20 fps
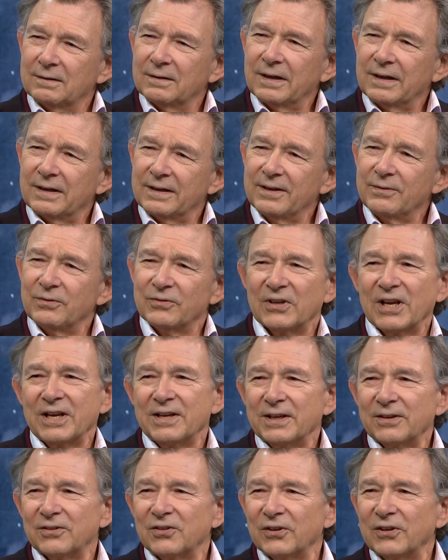Yeah, he was
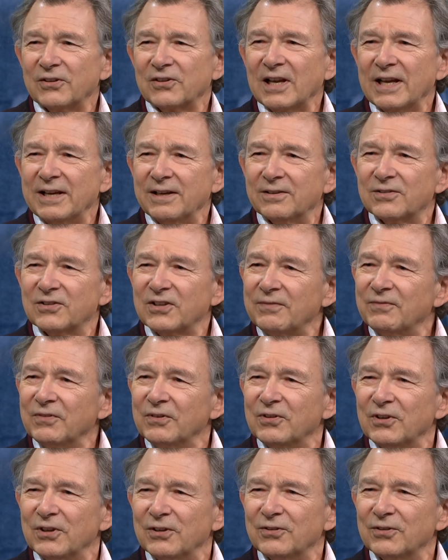getting to his late
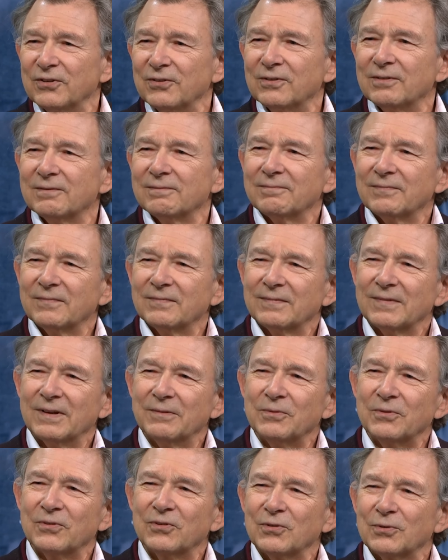70s and
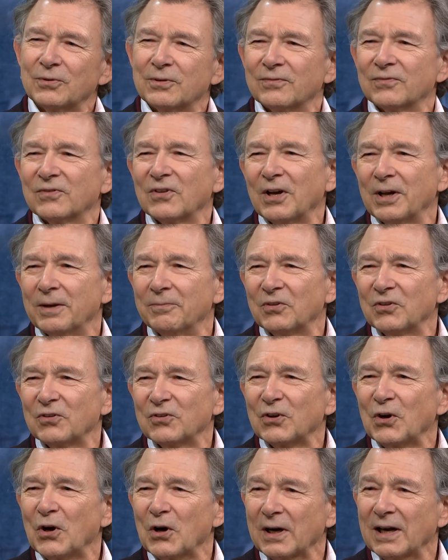it was sort of time to
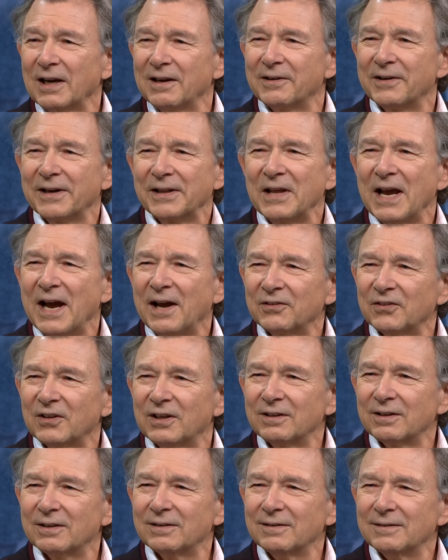start clearing the
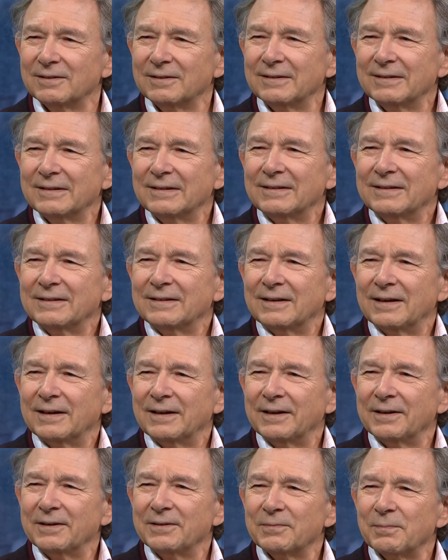attic.
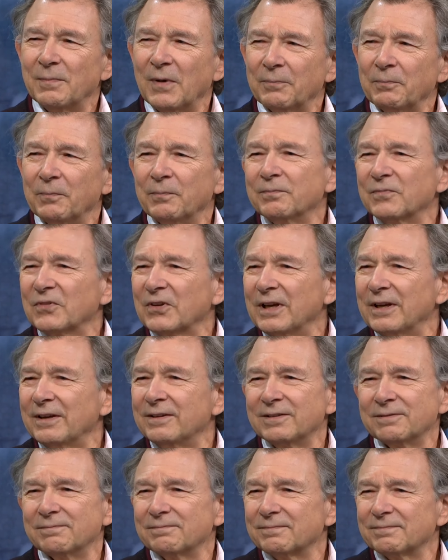And Mum
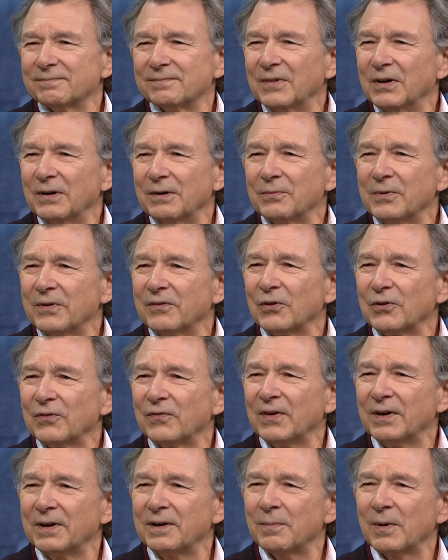said, you know, we've got to
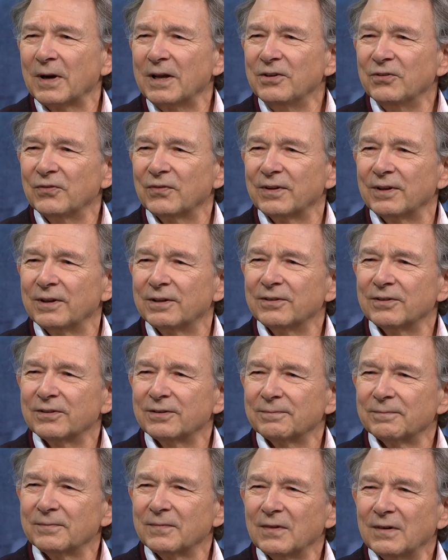find a place for this.
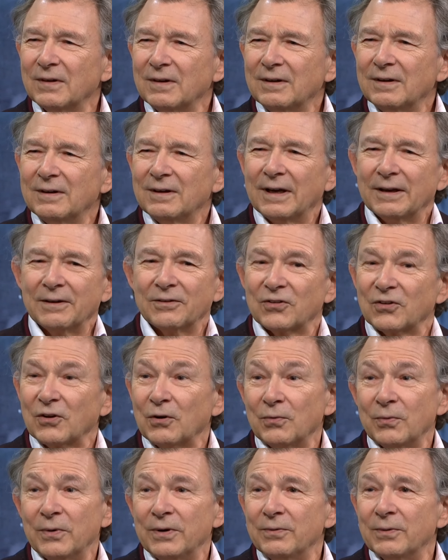And
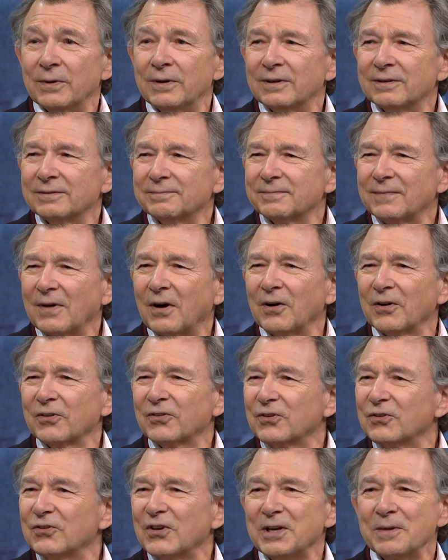so we were
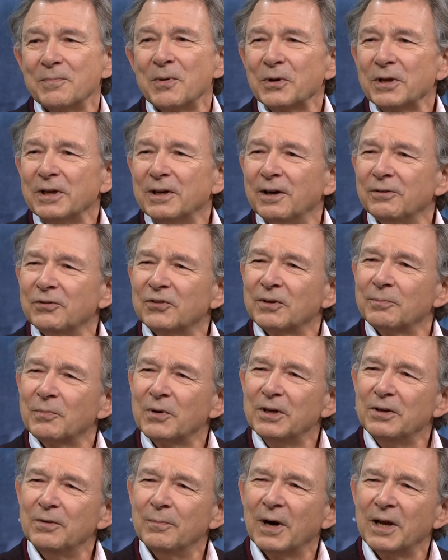asked, does anybody know
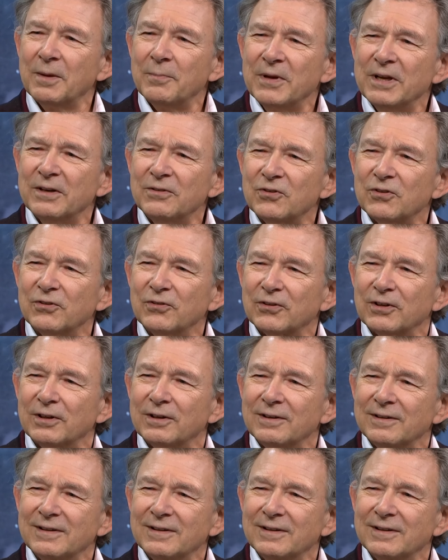somebody who might be interested?